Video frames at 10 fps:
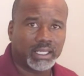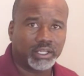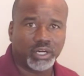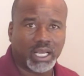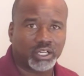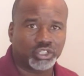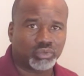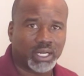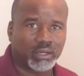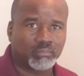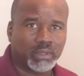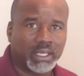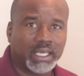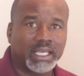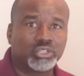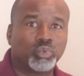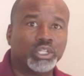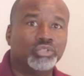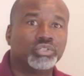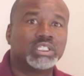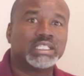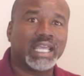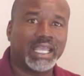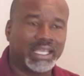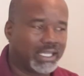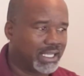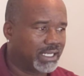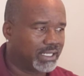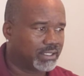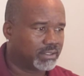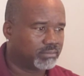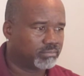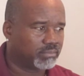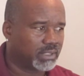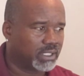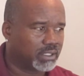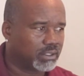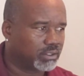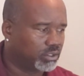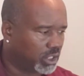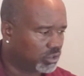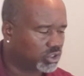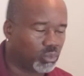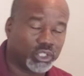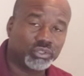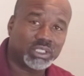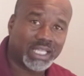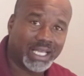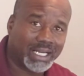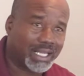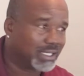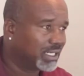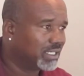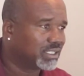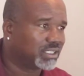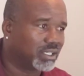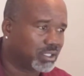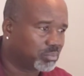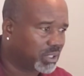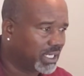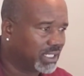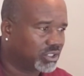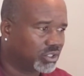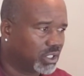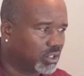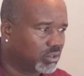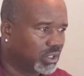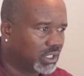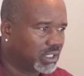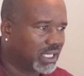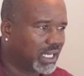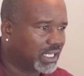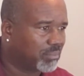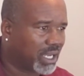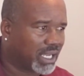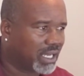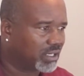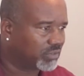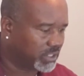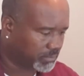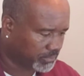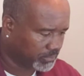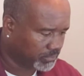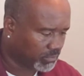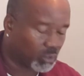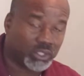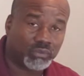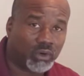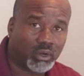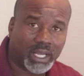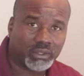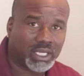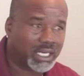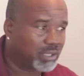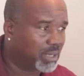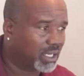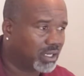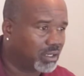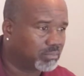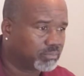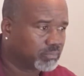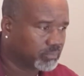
you're not going to drown. It's when you stay in it. So when you stay in that sunken place, you got to get back out of it. When you fall down, you got to get back up.